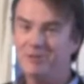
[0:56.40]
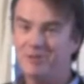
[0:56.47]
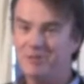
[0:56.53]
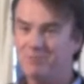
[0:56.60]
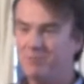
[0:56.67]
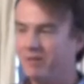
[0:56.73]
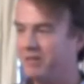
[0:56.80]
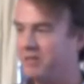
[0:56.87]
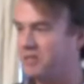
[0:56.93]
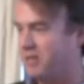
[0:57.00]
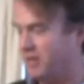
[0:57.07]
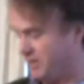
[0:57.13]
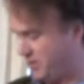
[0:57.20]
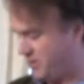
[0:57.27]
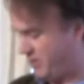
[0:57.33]
interested by this
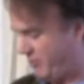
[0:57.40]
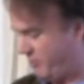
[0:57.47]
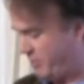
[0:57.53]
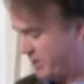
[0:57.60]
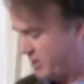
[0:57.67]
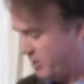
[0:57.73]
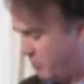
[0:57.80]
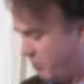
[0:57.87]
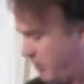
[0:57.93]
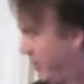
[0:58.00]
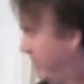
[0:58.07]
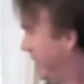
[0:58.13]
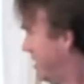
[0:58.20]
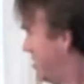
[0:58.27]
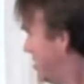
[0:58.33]
kind of stuff. But don't
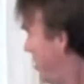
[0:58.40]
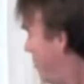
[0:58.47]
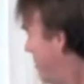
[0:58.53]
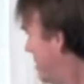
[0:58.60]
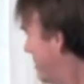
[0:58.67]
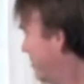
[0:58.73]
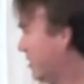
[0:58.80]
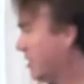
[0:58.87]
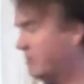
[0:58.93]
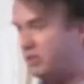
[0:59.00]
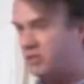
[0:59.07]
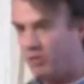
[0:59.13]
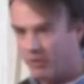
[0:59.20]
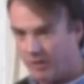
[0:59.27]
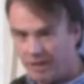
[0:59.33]
worry, that's not what I'm going to be
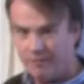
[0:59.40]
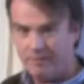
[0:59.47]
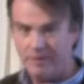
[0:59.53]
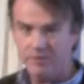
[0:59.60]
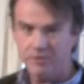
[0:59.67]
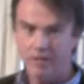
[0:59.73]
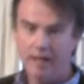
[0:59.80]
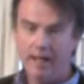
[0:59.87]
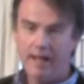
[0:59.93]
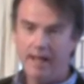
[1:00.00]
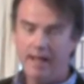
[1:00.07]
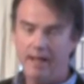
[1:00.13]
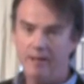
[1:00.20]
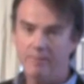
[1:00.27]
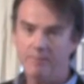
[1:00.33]
talking about.
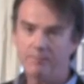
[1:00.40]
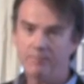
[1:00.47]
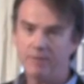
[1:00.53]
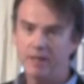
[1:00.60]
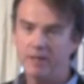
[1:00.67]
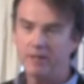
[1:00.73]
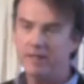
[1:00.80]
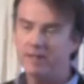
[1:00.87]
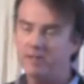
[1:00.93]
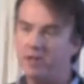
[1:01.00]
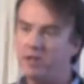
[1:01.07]
Um, it